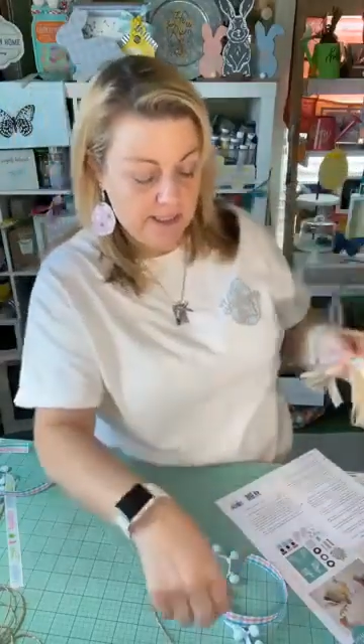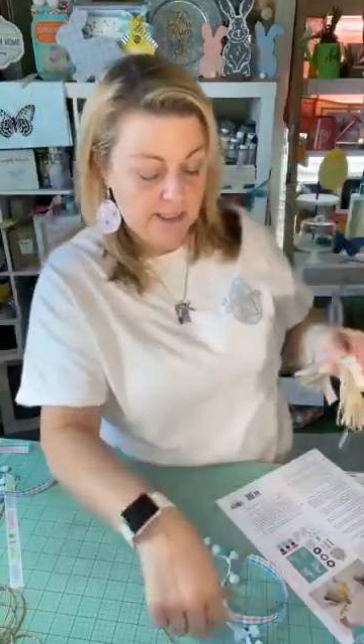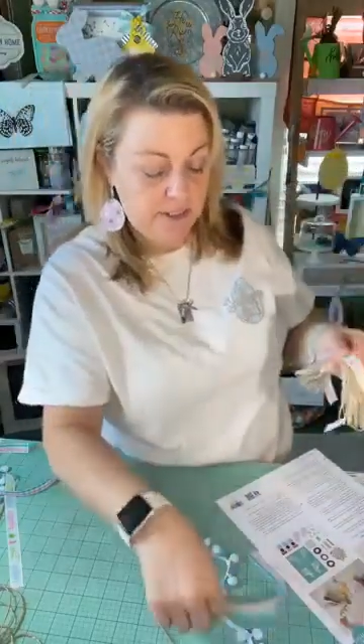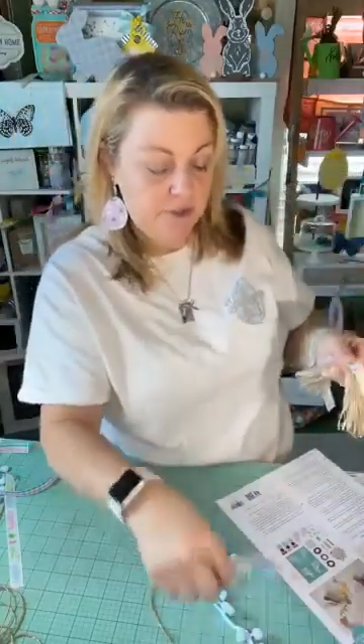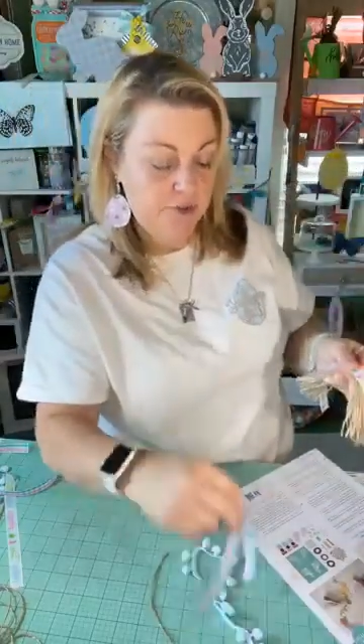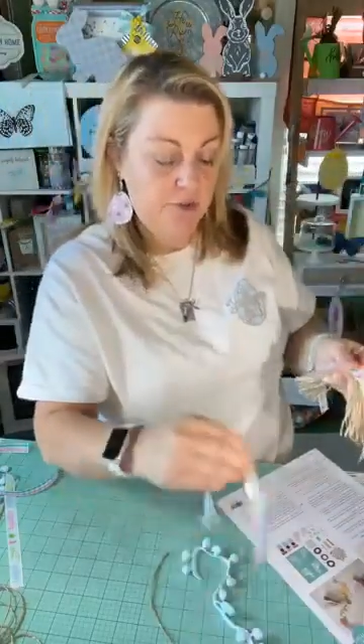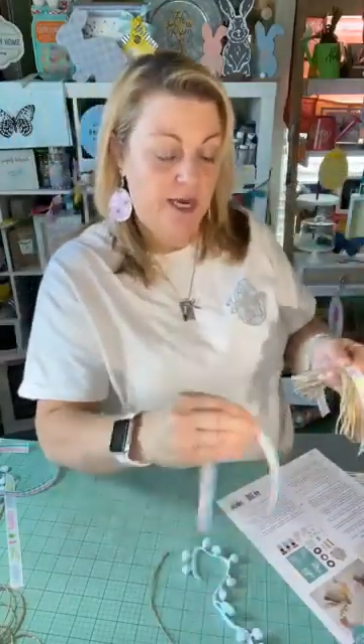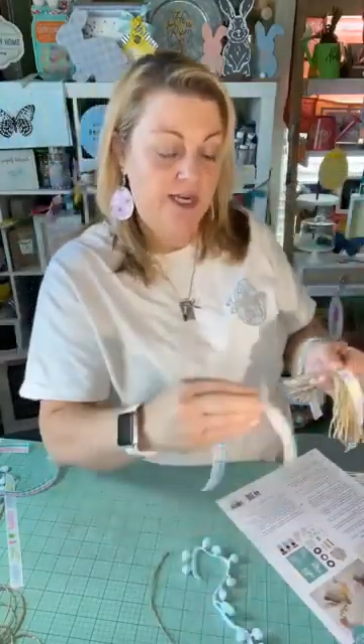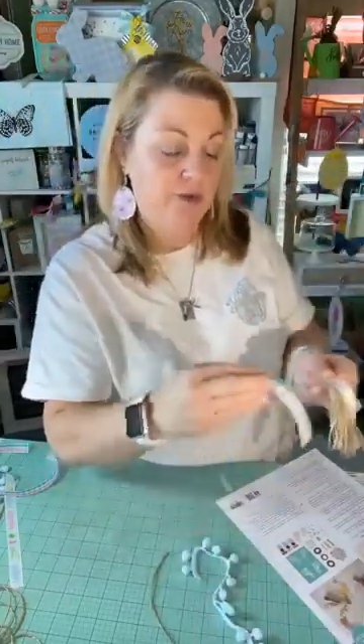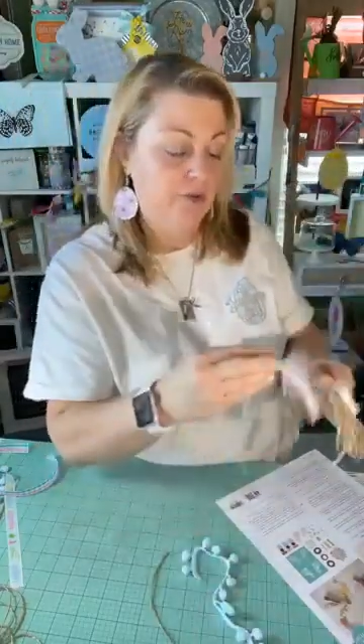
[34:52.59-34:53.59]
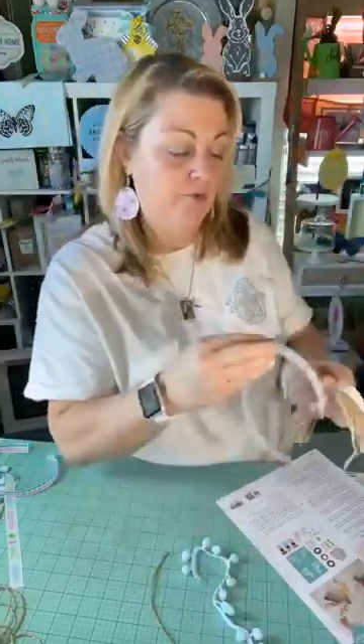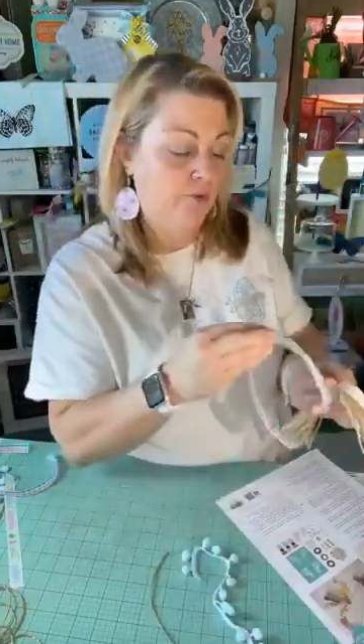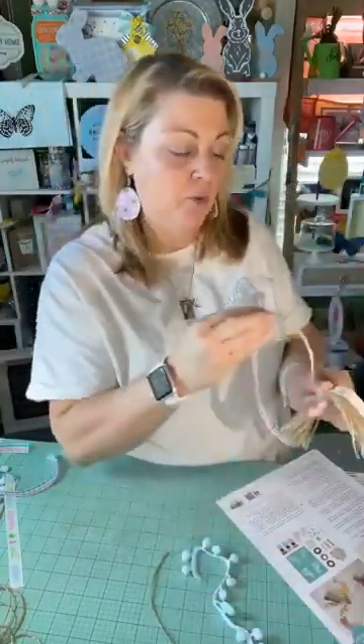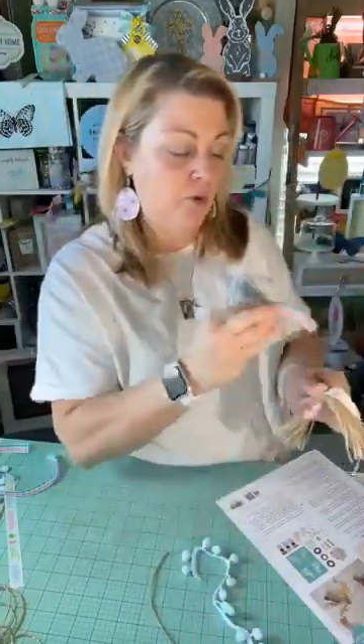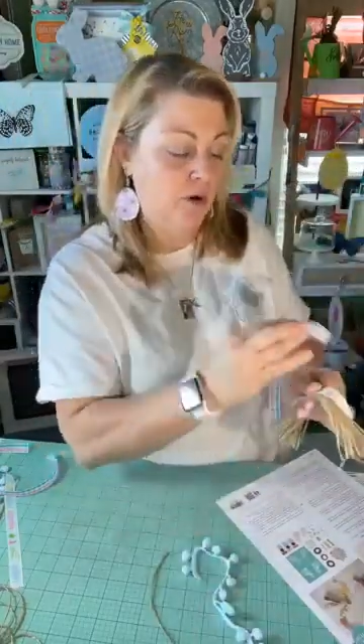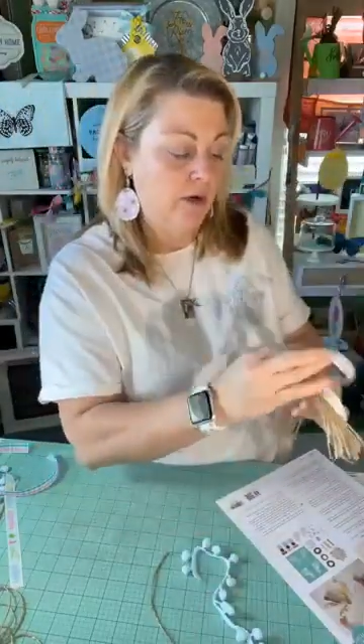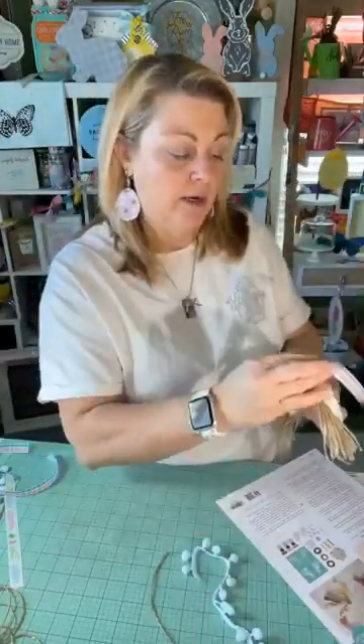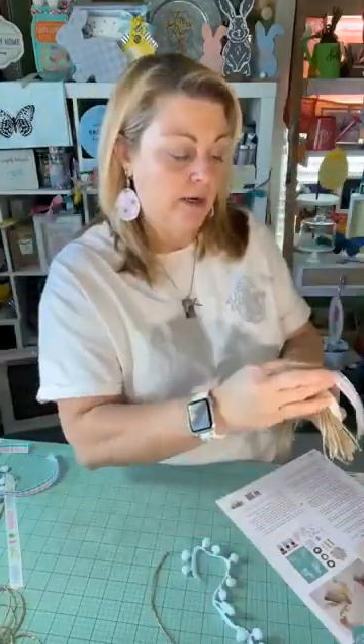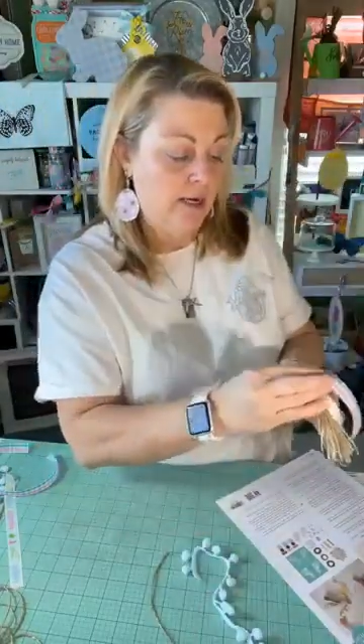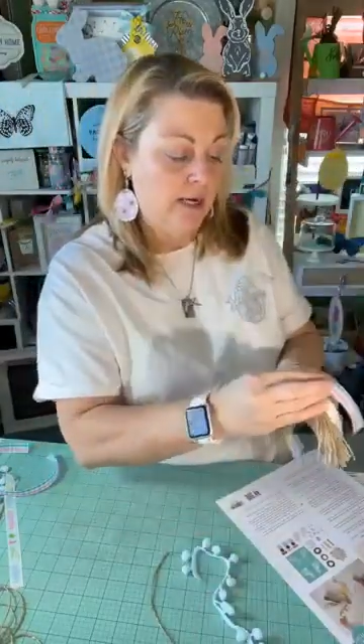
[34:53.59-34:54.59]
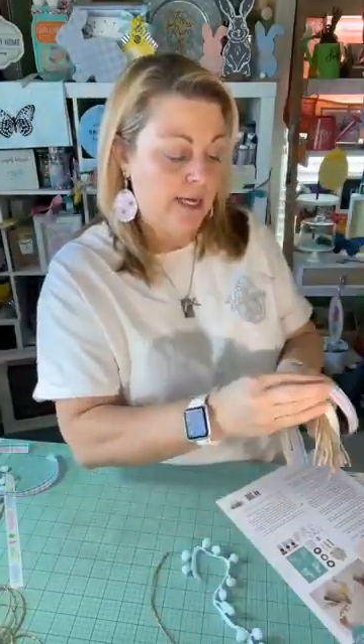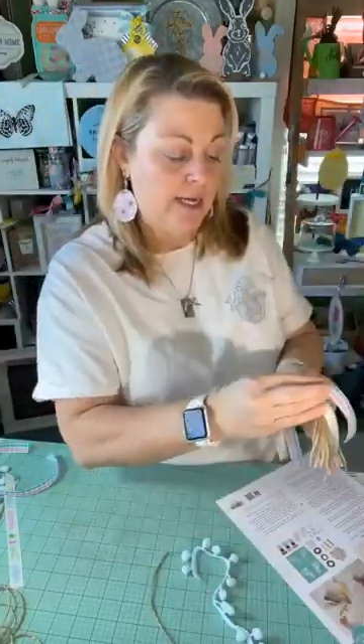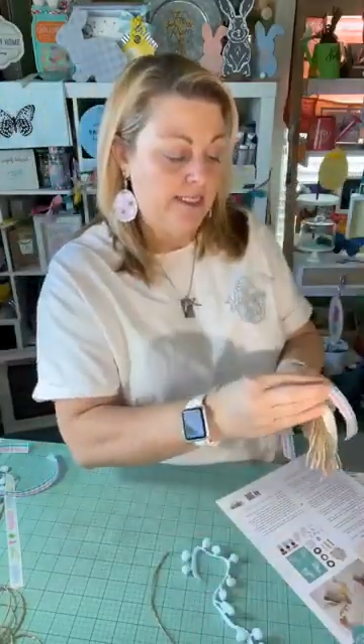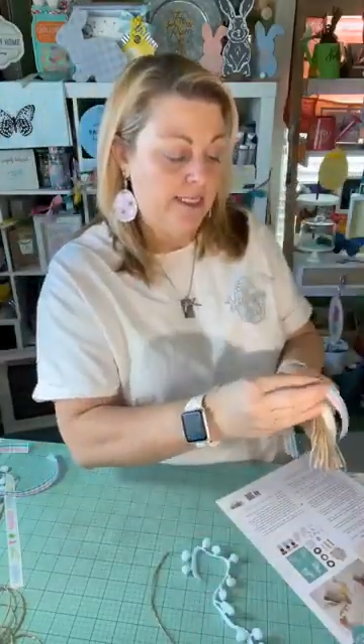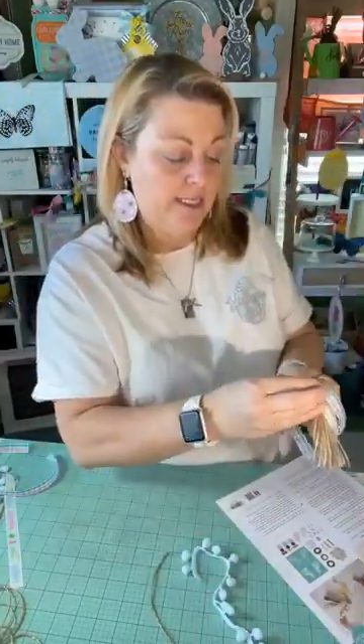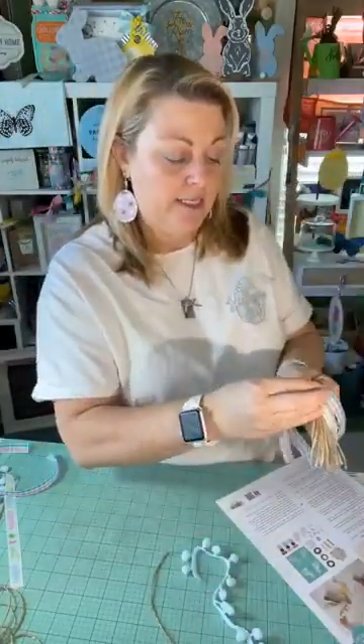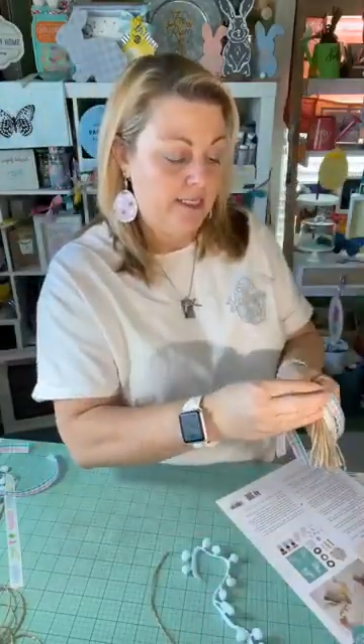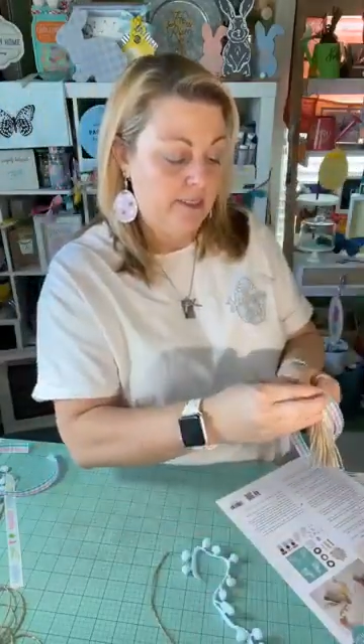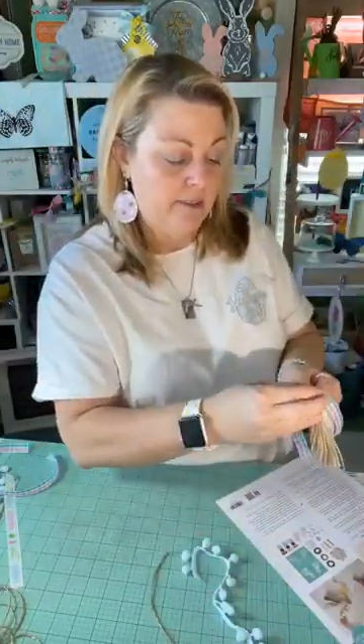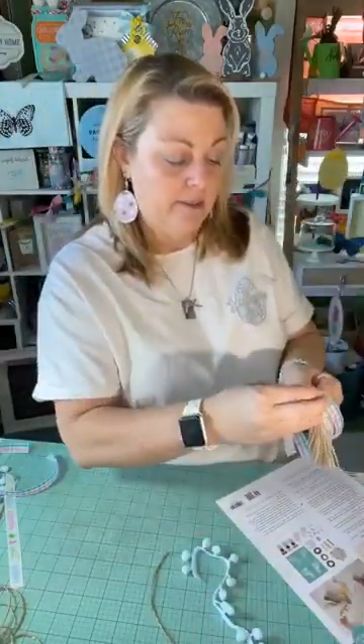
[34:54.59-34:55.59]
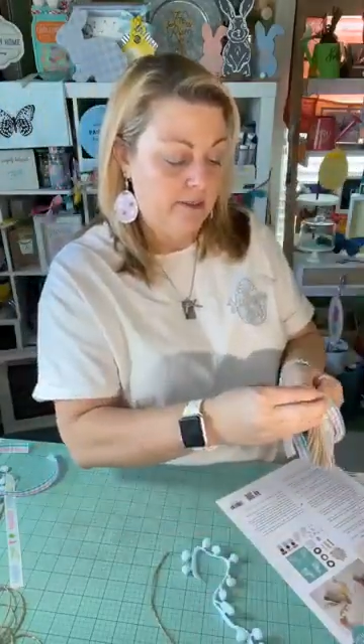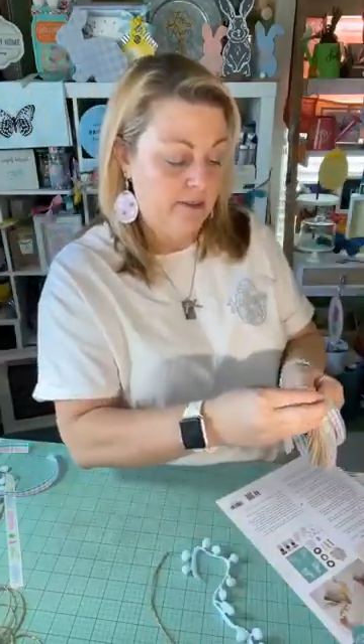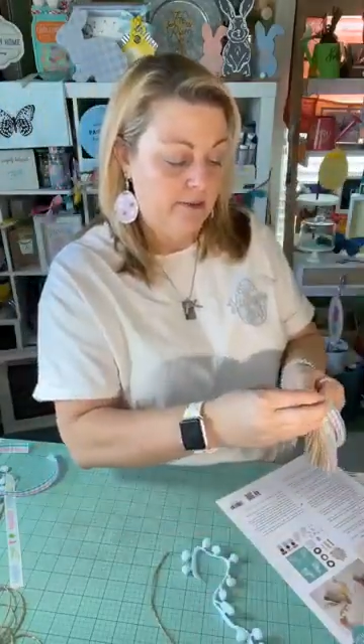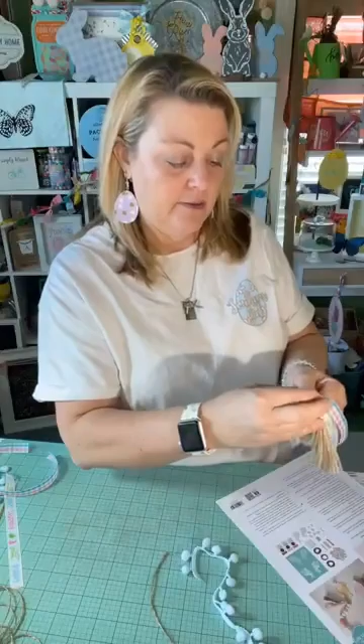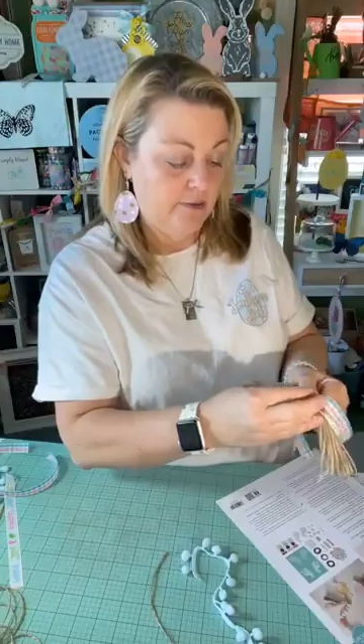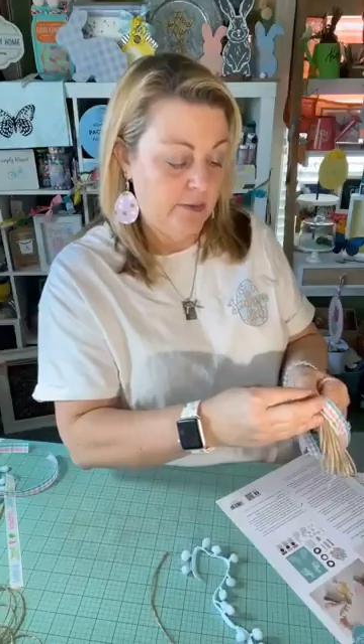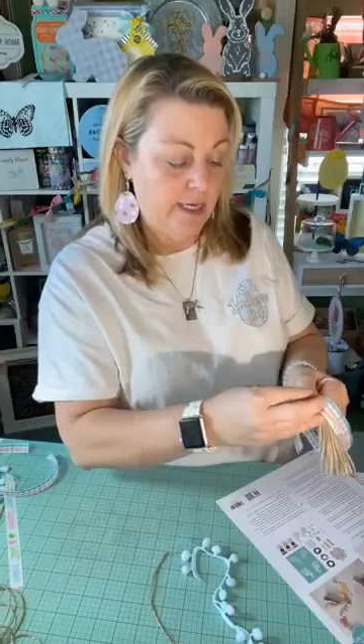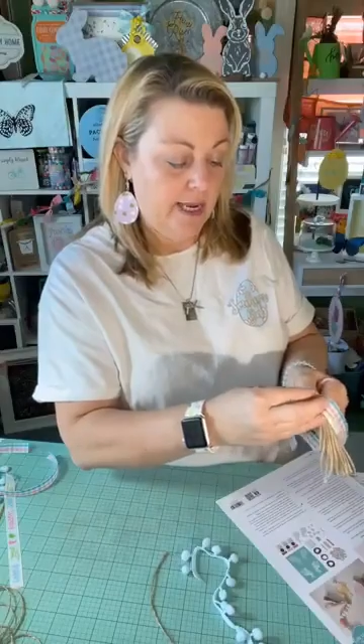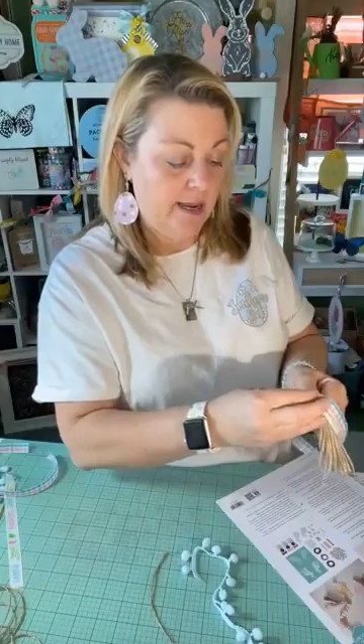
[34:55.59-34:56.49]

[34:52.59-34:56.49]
I didn't do 4, I did 3.5